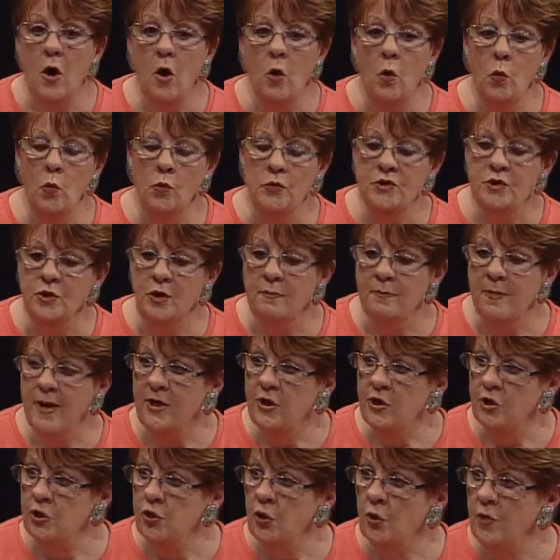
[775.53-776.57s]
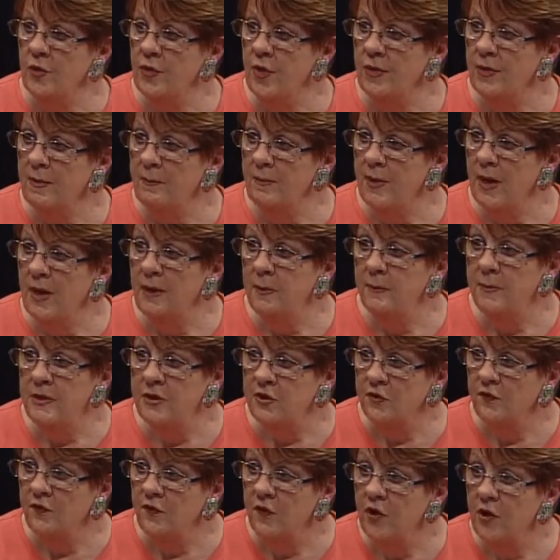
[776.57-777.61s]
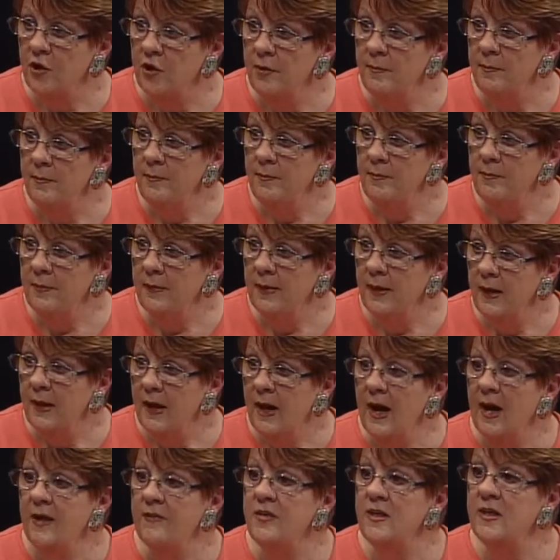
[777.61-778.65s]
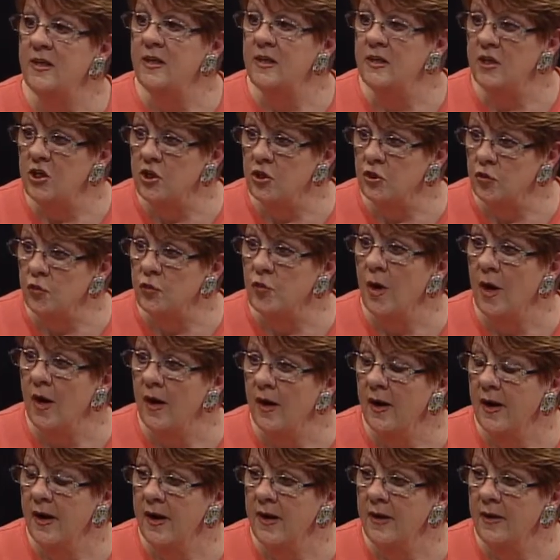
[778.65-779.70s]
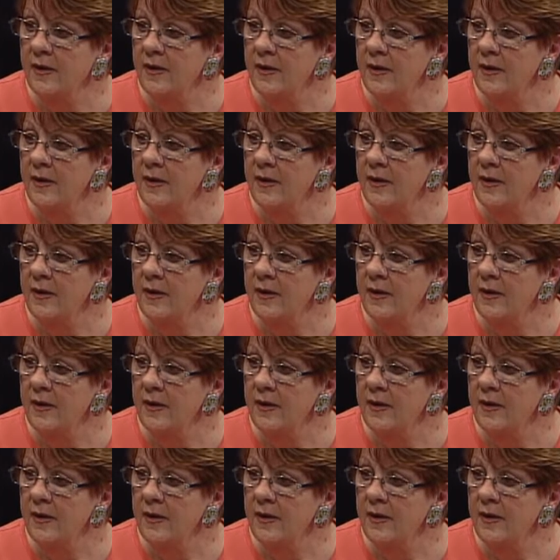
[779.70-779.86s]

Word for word: Also make sure that the bulb is firm and that it is dry